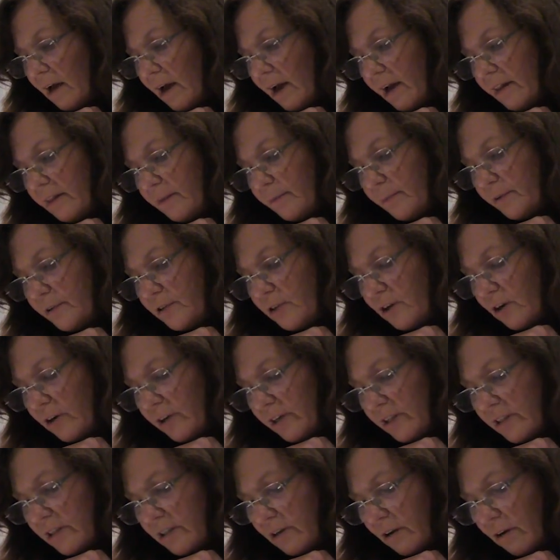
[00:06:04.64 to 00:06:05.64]
And the
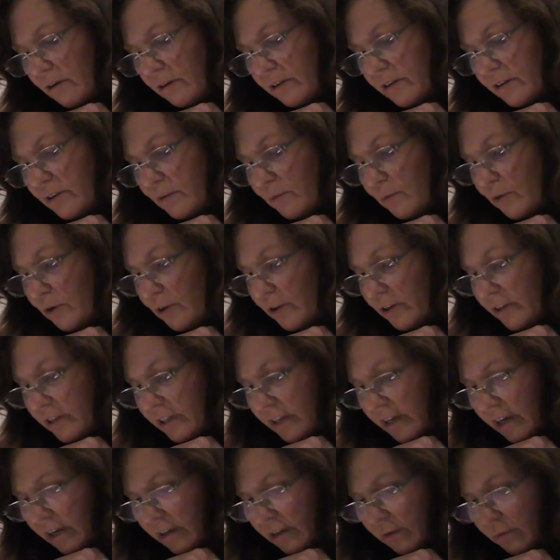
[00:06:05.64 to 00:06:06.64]
platonic solids work
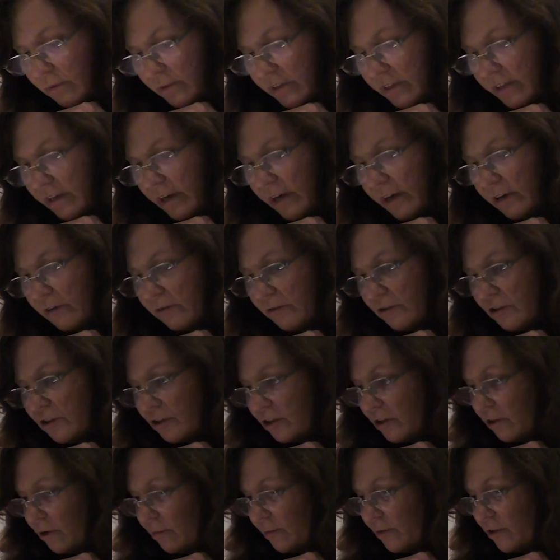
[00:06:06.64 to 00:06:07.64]
together with sacred
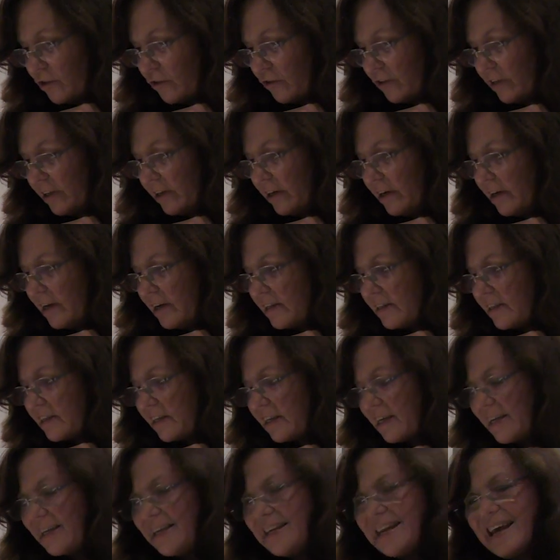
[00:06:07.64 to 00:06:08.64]
geometry to
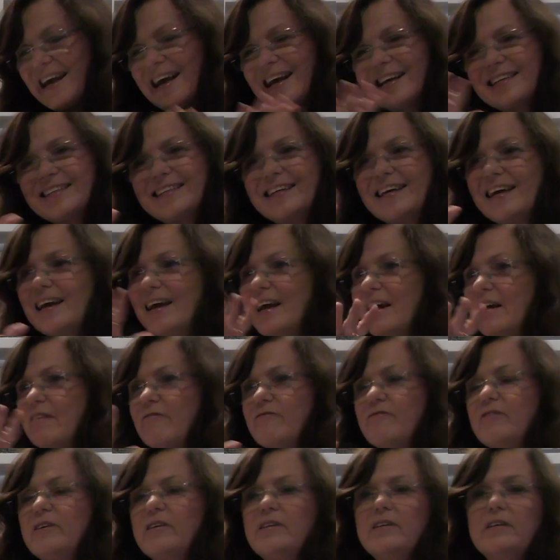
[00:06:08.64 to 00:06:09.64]
connect
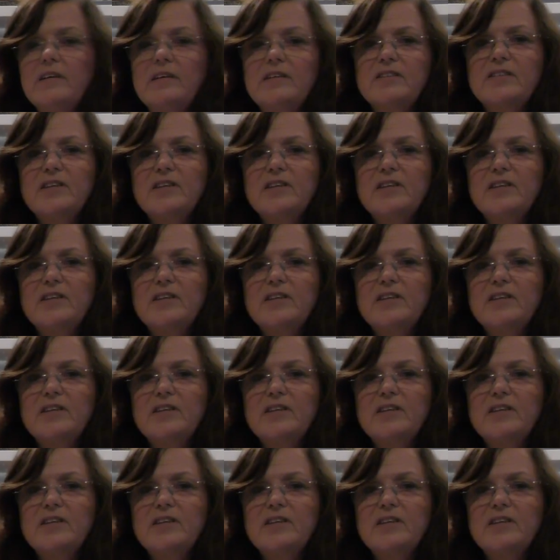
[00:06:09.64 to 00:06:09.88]
everything.